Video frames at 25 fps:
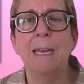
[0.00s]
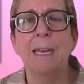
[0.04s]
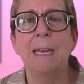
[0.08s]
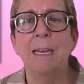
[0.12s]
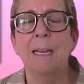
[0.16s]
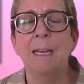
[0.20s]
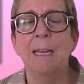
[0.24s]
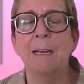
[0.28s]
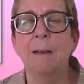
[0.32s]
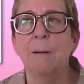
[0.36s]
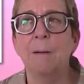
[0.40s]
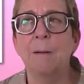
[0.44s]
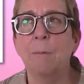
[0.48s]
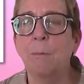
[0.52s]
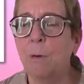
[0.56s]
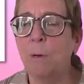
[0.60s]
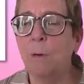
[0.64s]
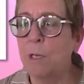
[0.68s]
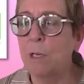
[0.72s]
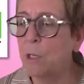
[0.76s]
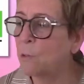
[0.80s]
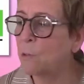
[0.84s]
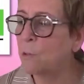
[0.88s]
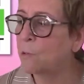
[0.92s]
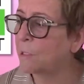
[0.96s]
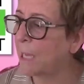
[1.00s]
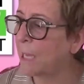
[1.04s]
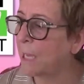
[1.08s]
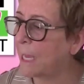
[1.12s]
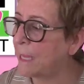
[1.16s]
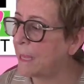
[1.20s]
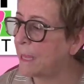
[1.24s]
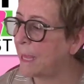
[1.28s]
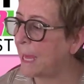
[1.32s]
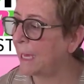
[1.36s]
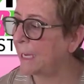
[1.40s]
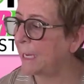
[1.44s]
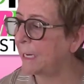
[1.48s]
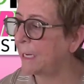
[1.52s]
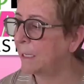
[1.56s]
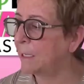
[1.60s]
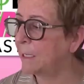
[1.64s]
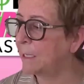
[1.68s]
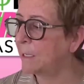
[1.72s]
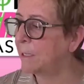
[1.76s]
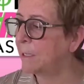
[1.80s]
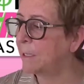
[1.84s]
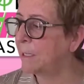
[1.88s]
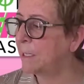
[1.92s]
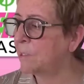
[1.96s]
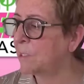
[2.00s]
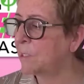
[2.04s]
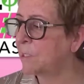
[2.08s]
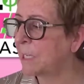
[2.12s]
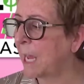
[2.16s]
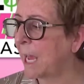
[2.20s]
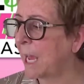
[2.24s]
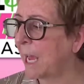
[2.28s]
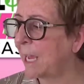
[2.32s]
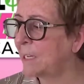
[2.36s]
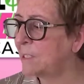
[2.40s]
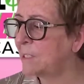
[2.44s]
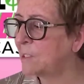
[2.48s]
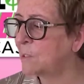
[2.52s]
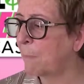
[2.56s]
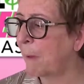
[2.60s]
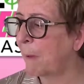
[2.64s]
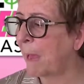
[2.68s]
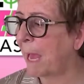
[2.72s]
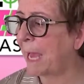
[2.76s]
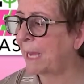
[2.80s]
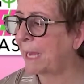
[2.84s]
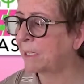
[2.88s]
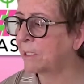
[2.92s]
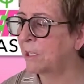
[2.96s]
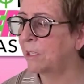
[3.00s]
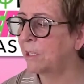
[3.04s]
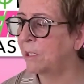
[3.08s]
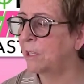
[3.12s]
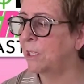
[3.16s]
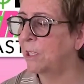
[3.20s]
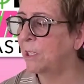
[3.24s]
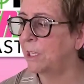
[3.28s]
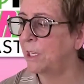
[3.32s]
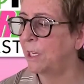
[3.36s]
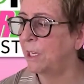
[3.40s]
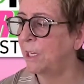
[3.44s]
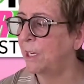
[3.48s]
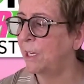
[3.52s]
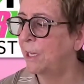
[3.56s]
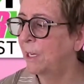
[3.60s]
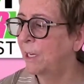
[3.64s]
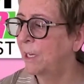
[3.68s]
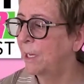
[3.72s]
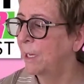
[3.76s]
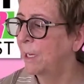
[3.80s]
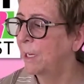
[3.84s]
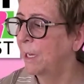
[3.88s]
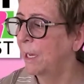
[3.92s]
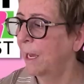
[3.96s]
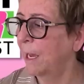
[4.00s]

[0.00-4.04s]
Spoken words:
And when you say that, this ties back to the